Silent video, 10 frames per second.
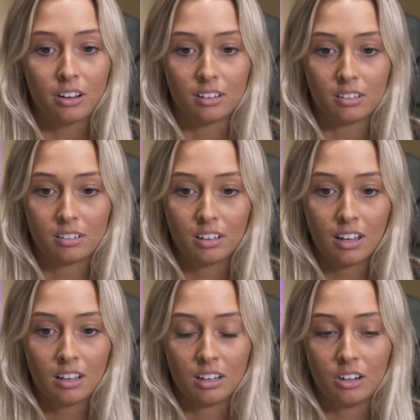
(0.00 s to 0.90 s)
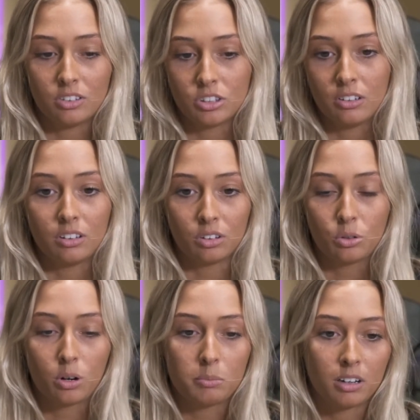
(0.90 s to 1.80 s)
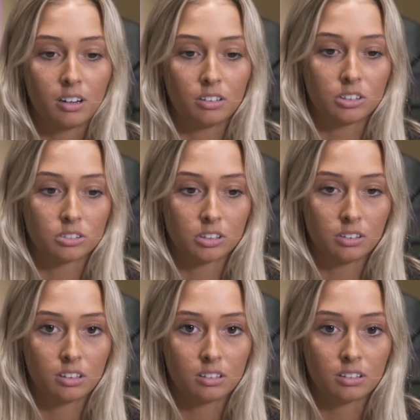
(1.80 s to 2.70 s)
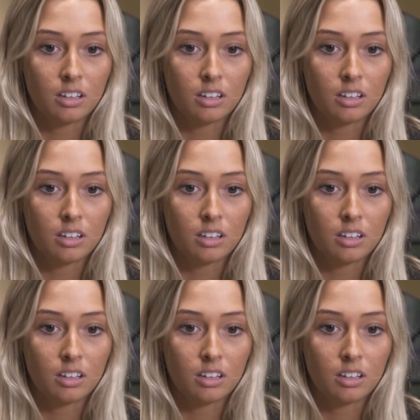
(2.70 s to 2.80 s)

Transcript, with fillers: And, you know, it showed in the score, but it also showed in